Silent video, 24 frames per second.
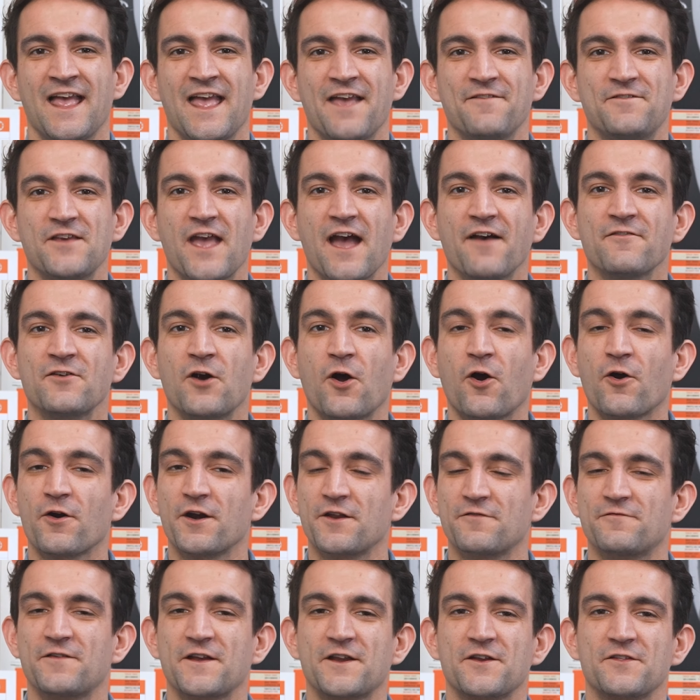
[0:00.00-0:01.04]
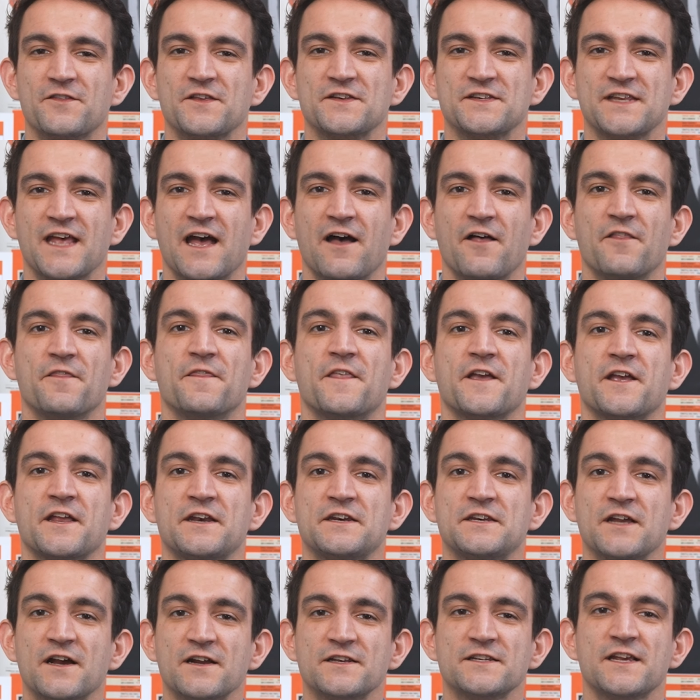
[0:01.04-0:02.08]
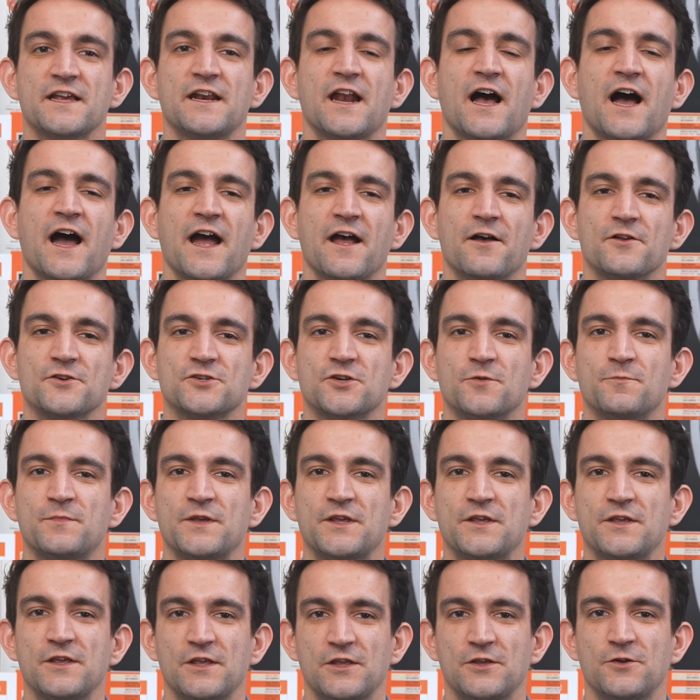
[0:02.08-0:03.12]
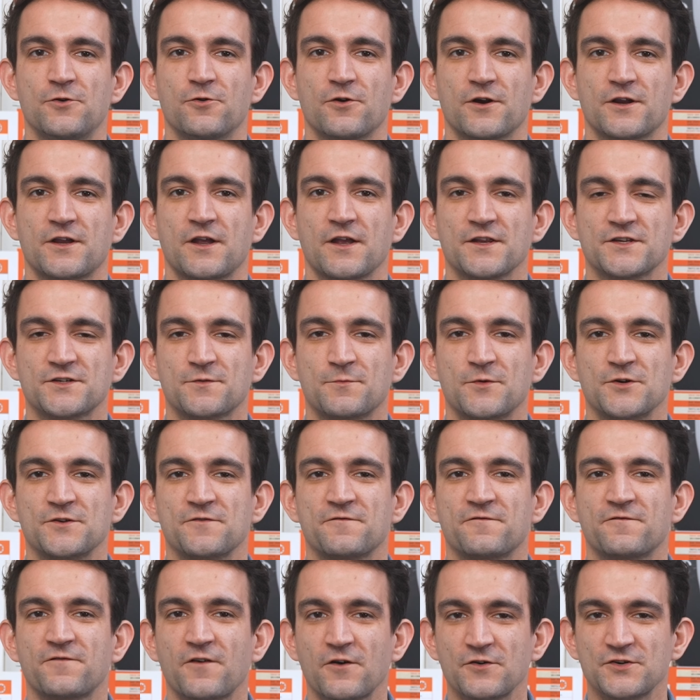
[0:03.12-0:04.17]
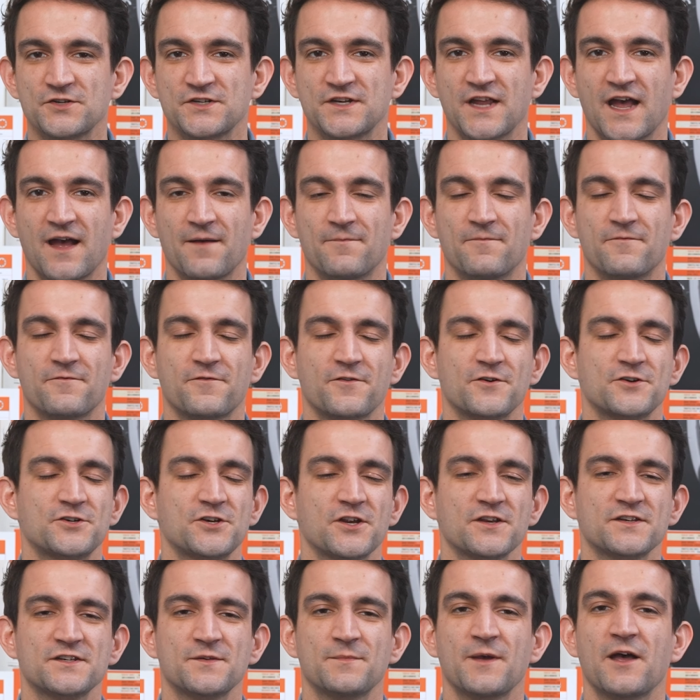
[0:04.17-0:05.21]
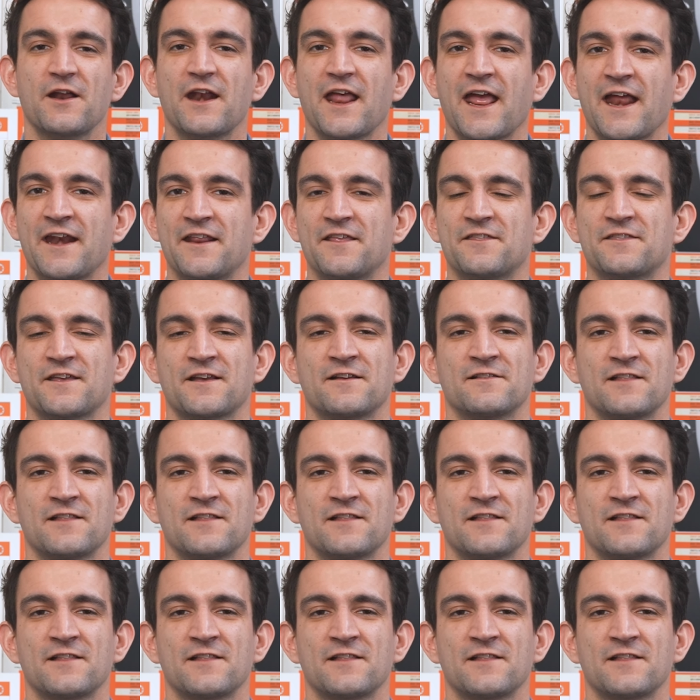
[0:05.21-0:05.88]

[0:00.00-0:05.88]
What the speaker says: If you haven't already figured this out, the Conduct-Tite aisle should be your customer's first stop for just about anything